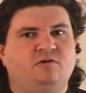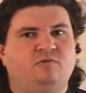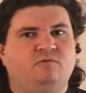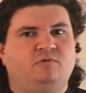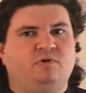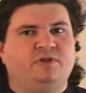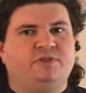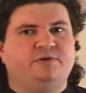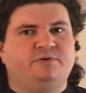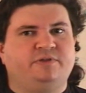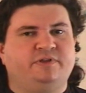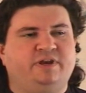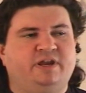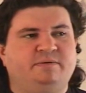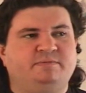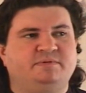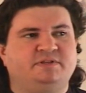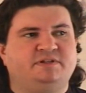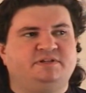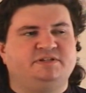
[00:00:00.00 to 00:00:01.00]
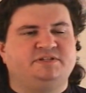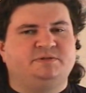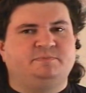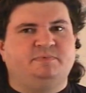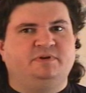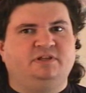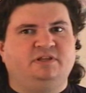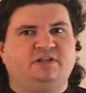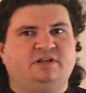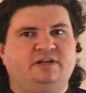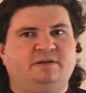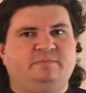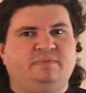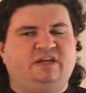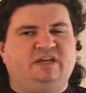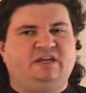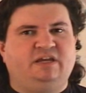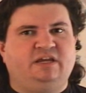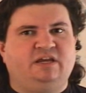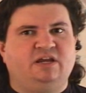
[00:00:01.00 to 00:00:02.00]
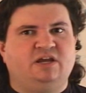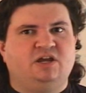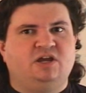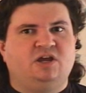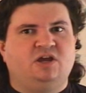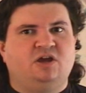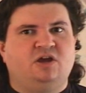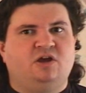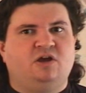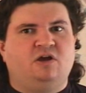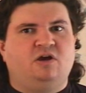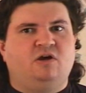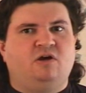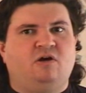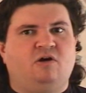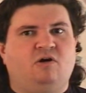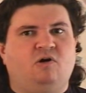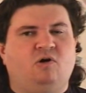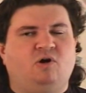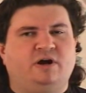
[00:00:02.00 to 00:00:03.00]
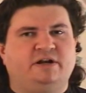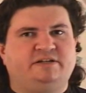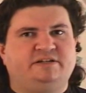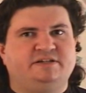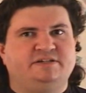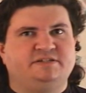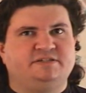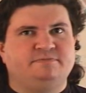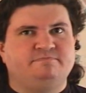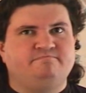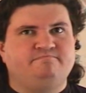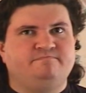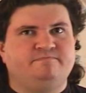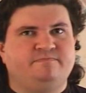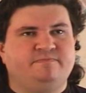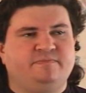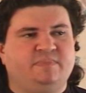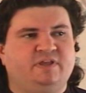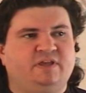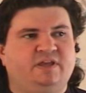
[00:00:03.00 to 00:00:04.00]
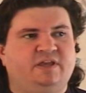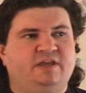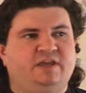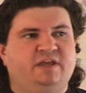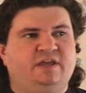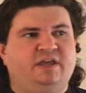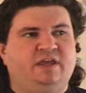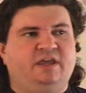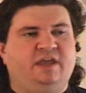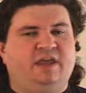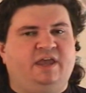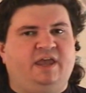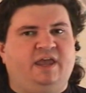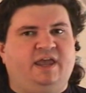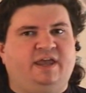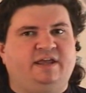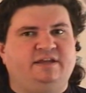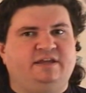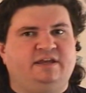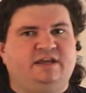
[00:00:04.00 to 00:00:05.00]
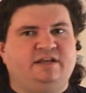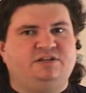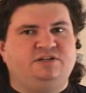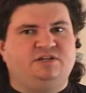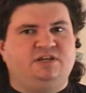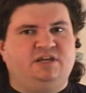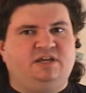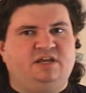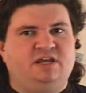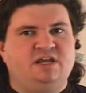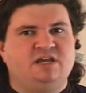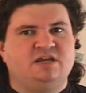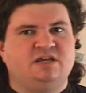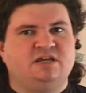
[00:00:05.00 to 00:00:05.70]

whether the name of the disability be autism, ADHD,